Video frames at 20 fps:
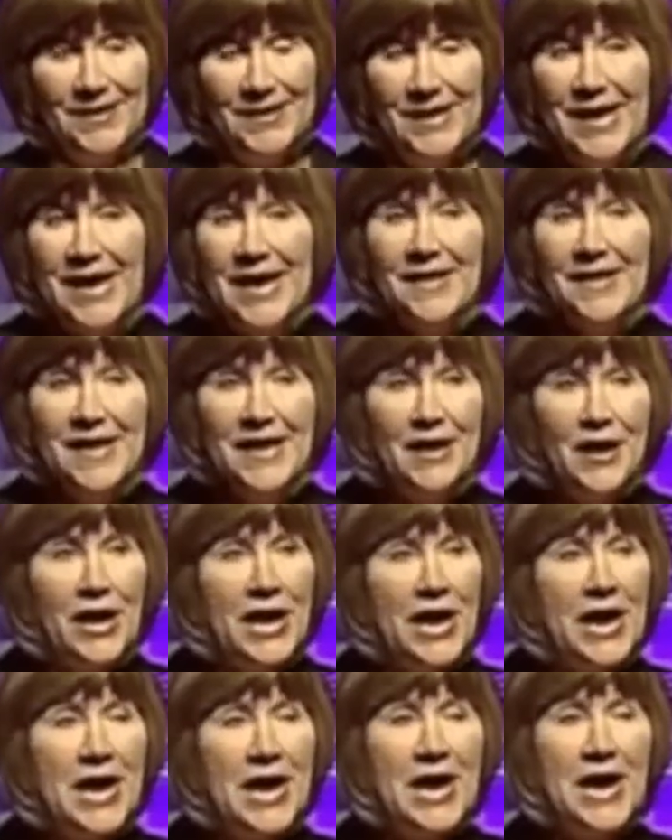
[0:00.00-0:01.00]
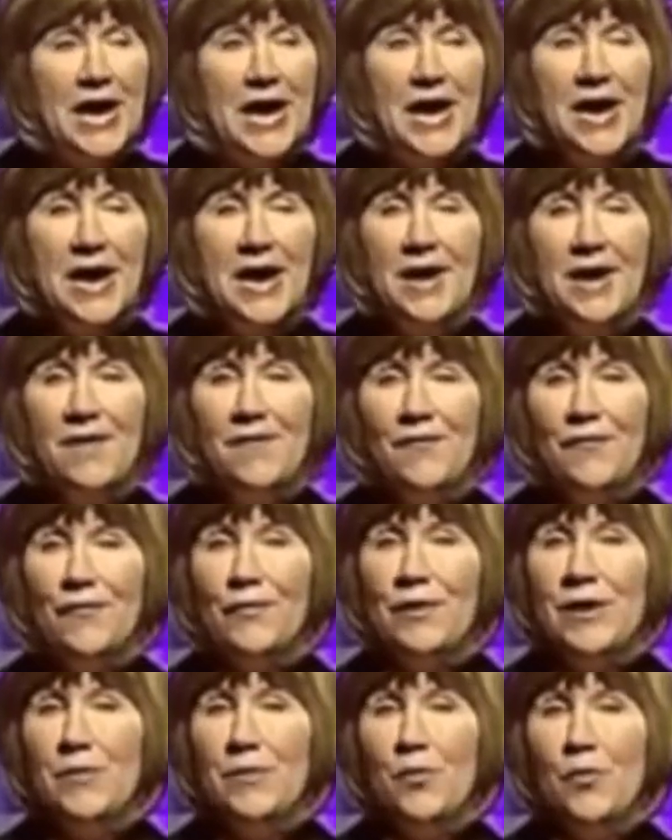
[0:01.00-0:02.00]
And then
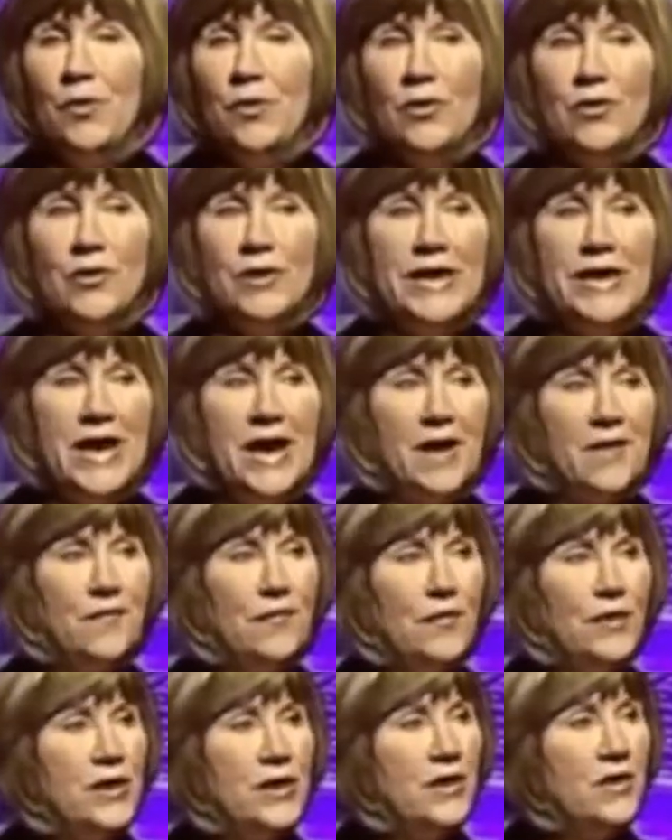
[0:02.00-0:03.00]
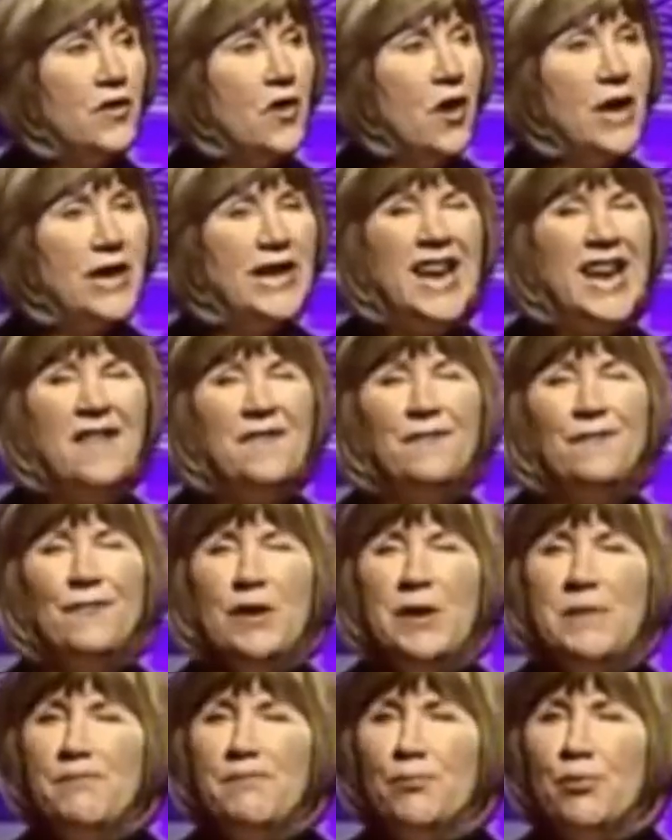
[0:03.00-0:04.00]
every worry, every thought,
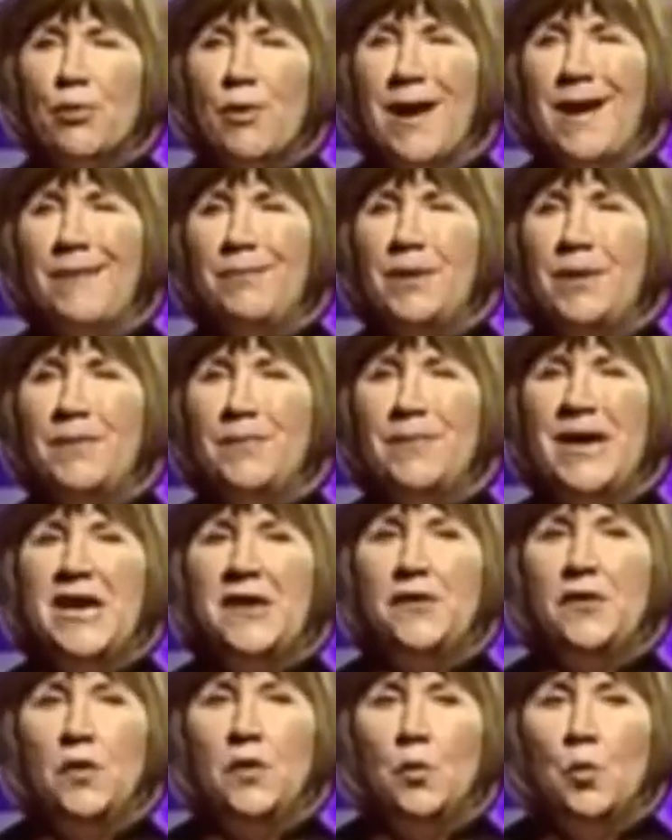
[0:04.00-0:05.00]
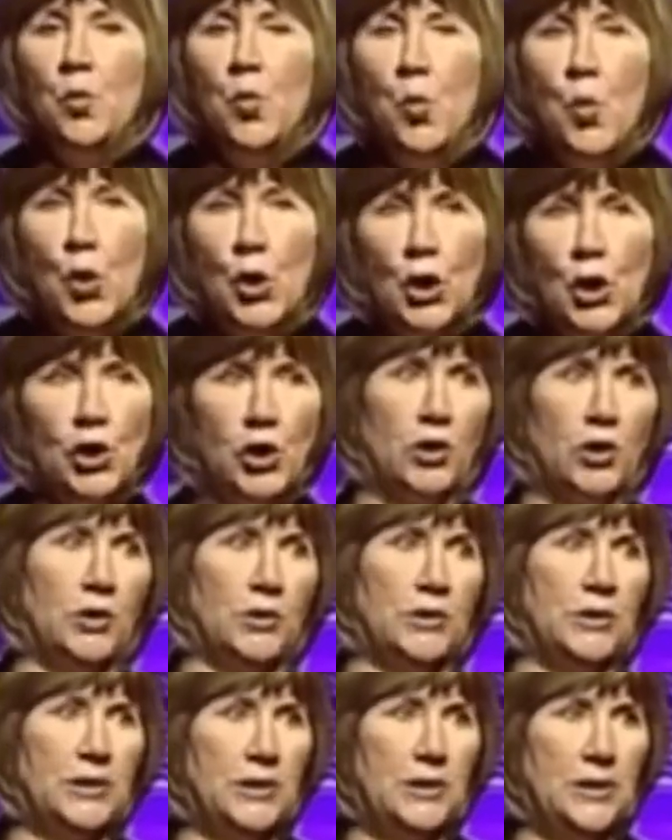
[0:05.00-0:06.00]
every problem in the
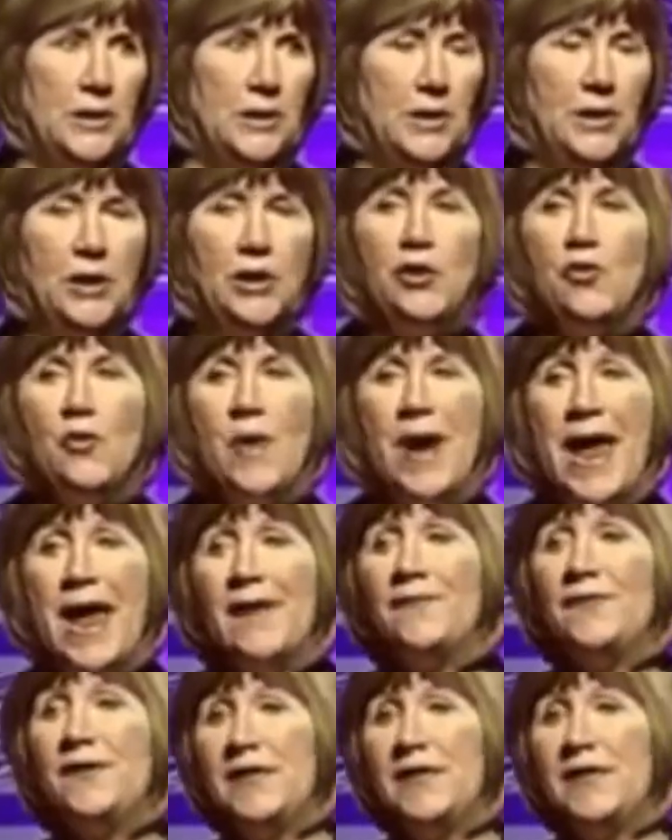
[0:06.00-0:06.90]
world you have to